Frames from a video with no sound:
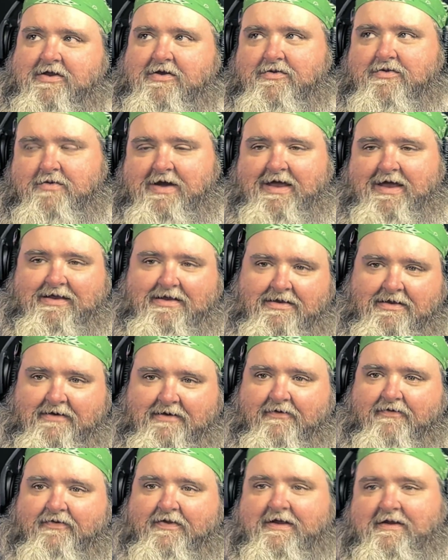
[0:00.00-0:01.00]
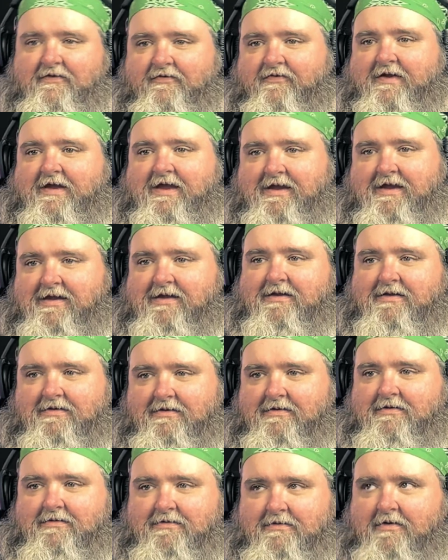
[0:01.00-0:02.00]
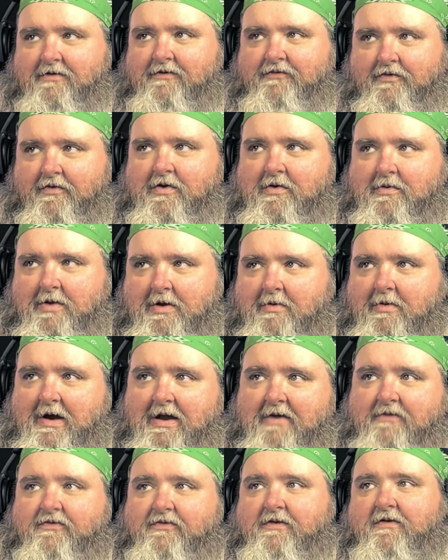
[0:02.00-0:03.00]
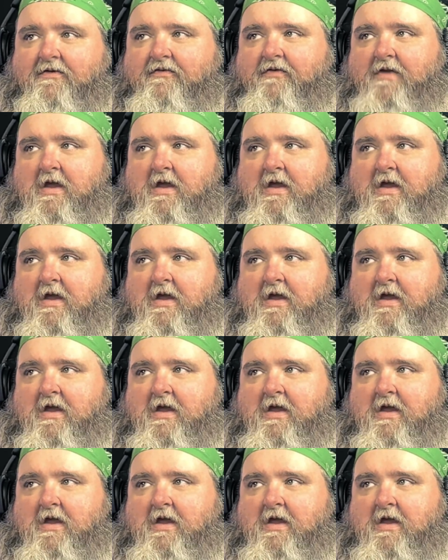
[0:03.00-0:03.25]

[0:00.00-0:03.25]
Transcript: you got to click the thing saying, are you sure you want to watch this?